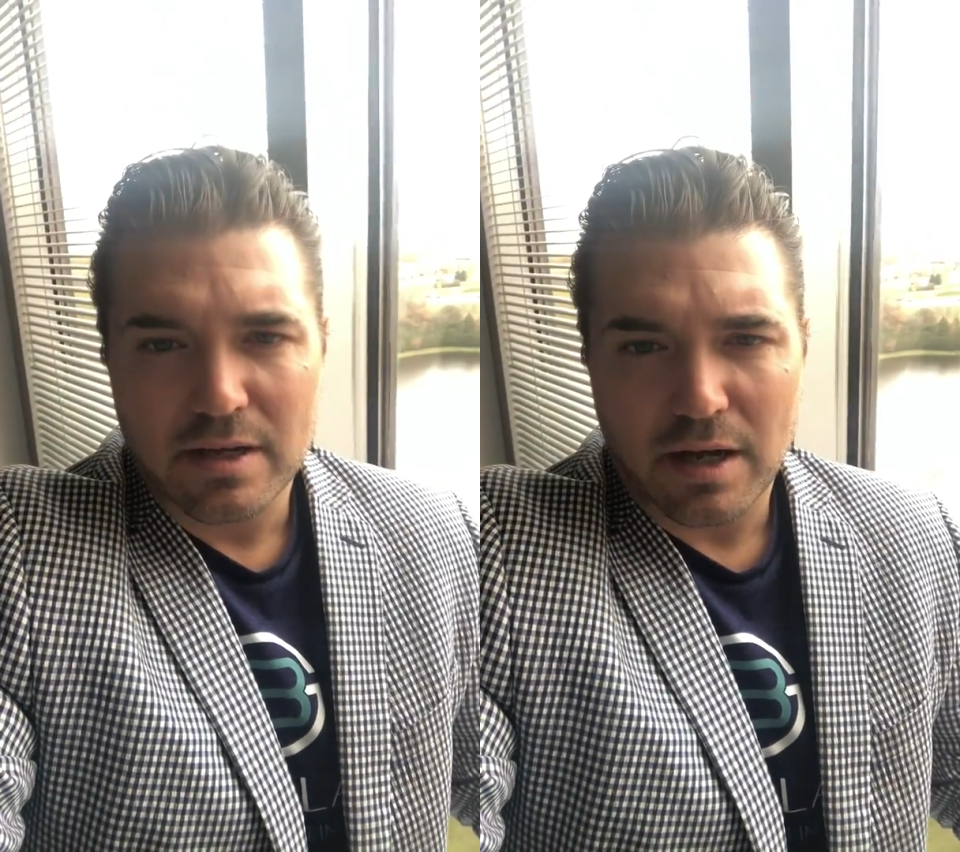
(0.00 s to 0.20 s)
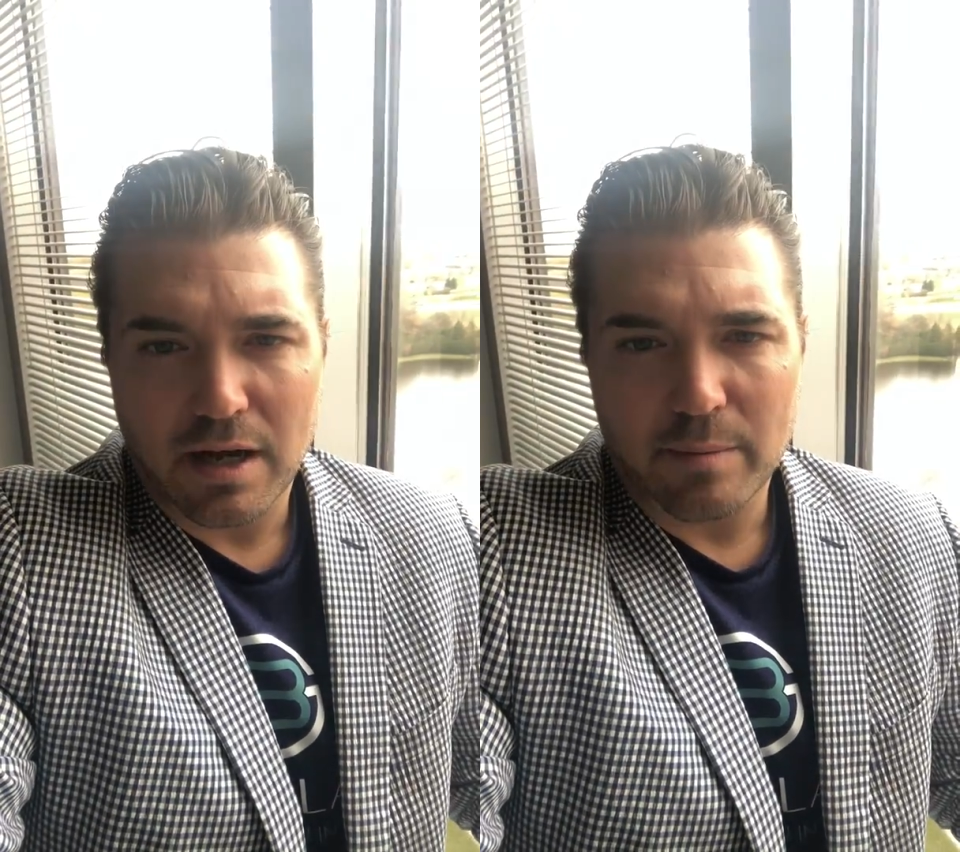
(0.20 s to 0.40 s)

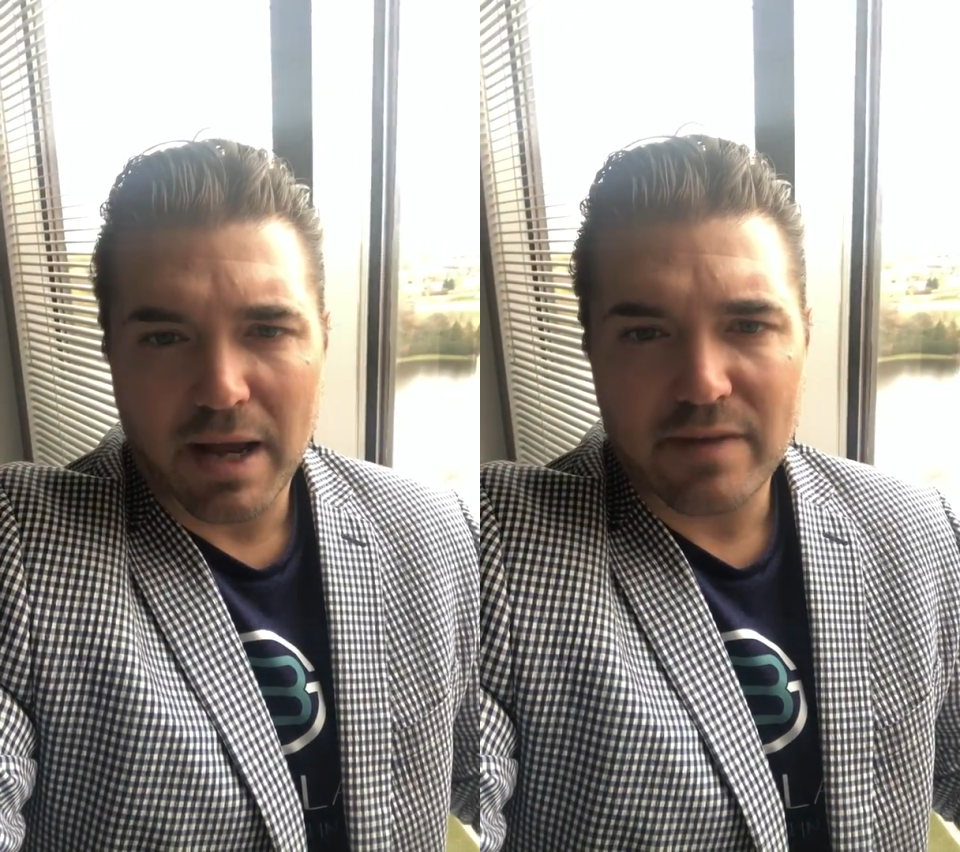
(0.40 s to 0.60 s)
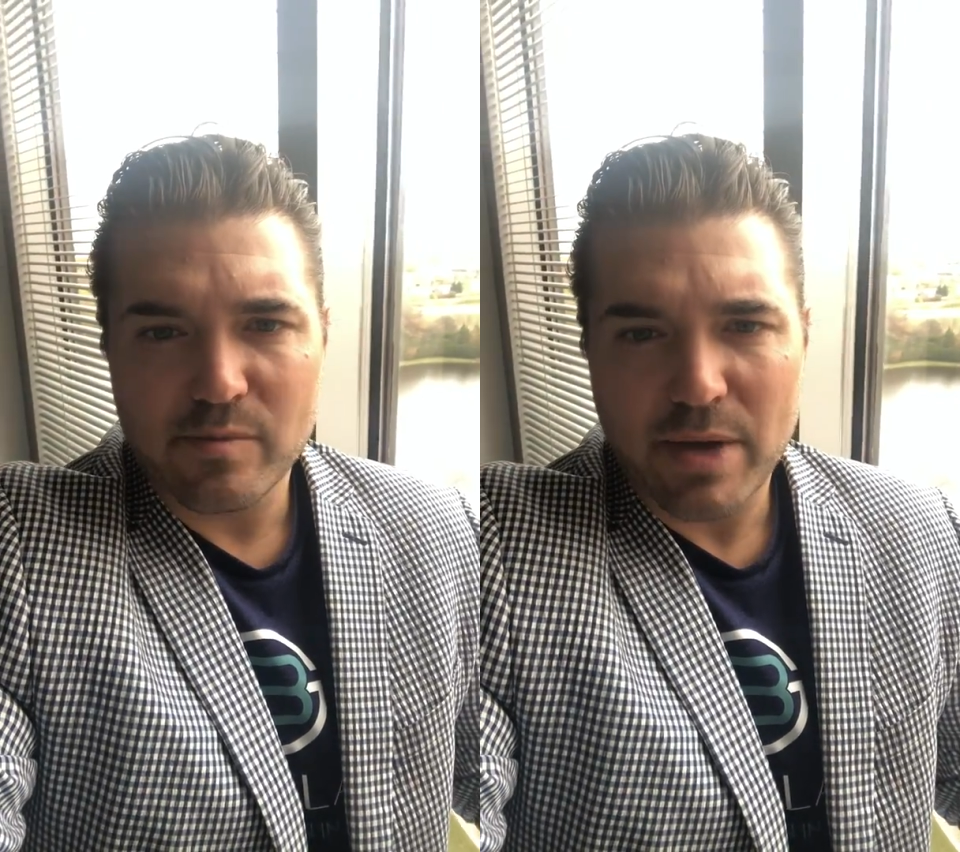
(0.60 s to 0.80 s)
Um, I
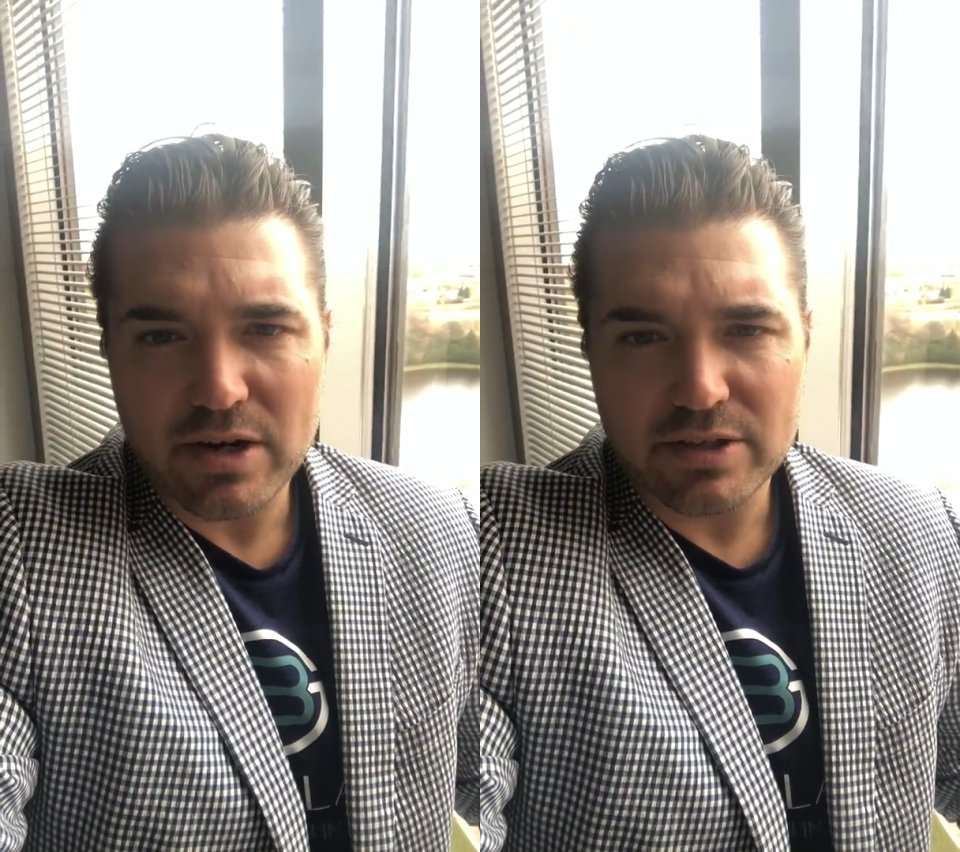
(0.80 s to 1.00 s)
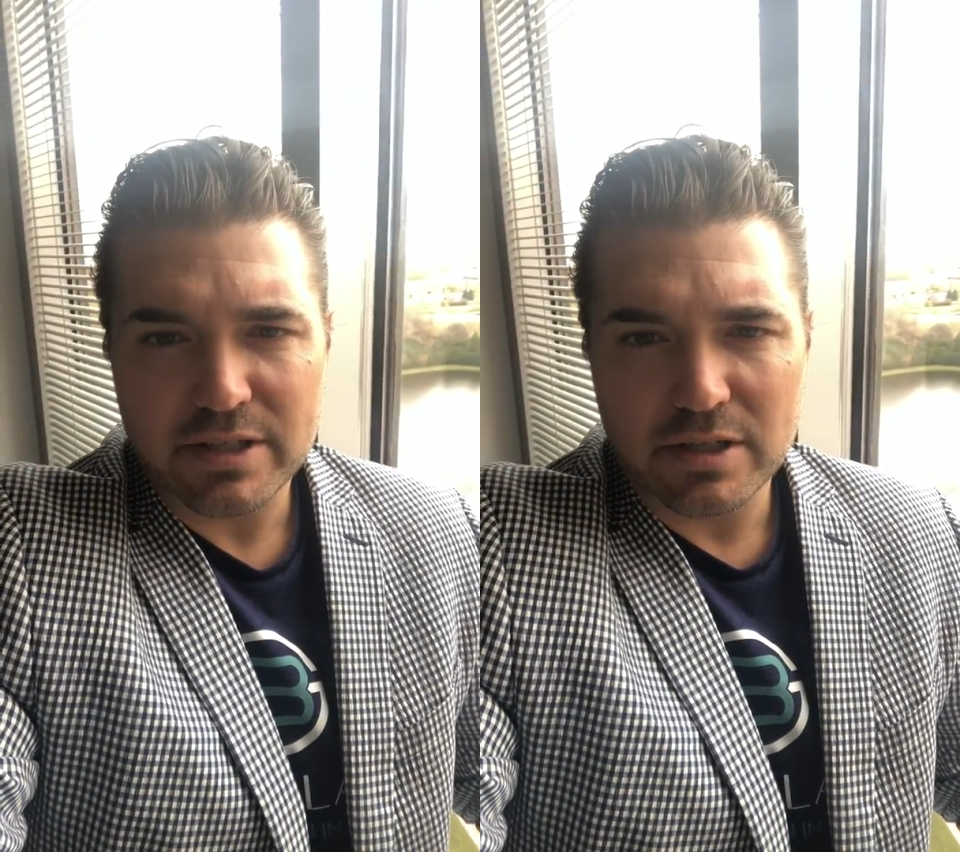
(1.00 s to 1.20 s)
have a
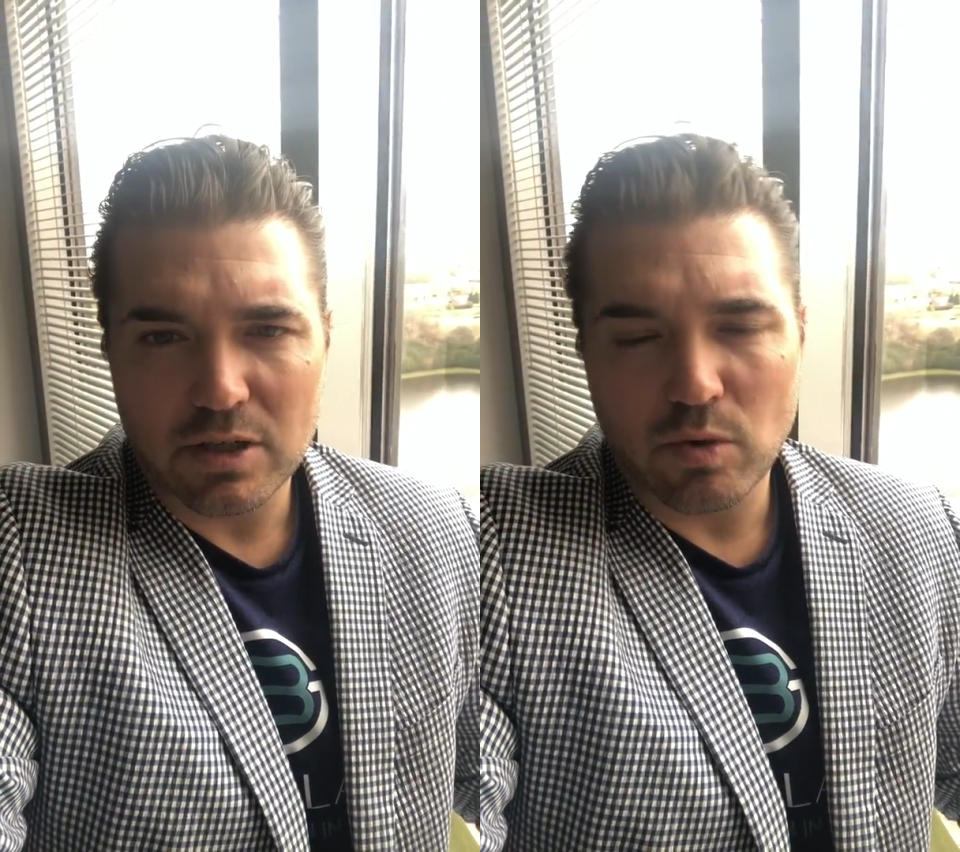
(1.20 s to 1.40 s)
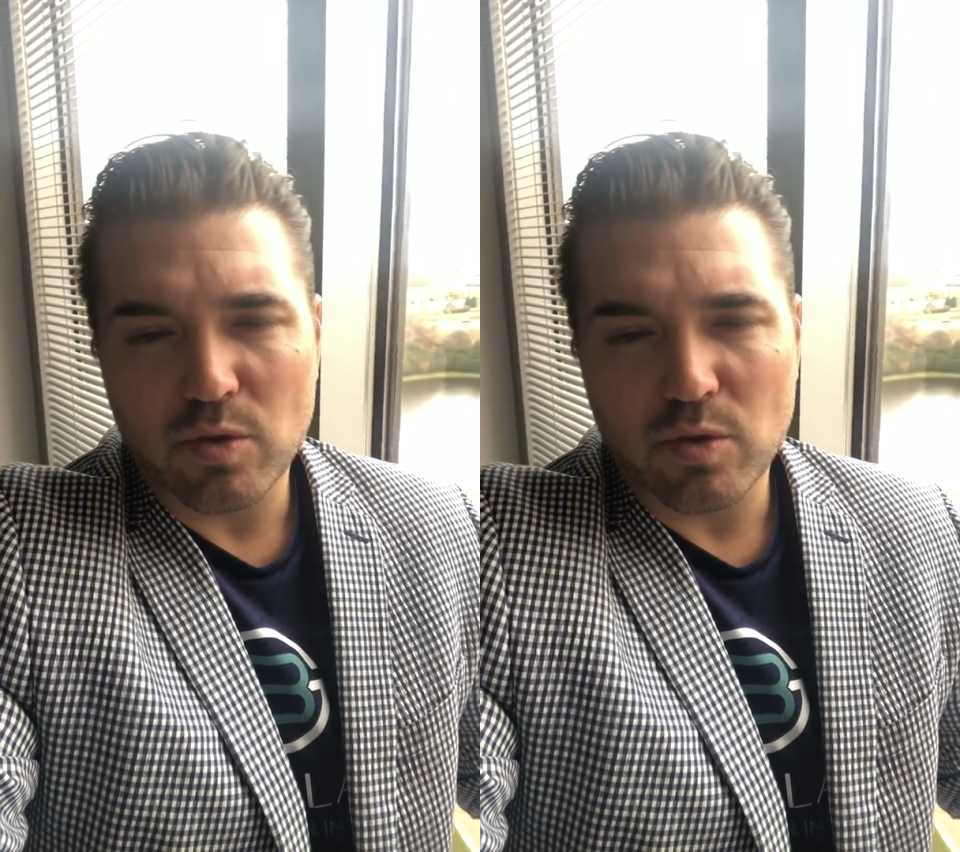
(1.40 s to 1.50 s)
better deal